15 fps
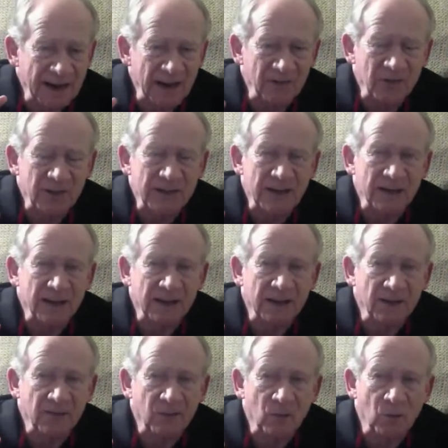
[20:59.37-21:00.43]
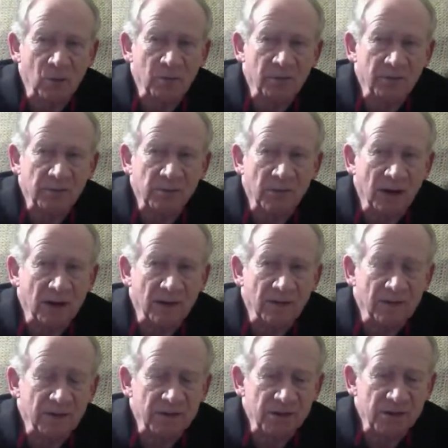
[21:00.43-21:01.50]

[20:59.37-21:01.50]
evidently a form of a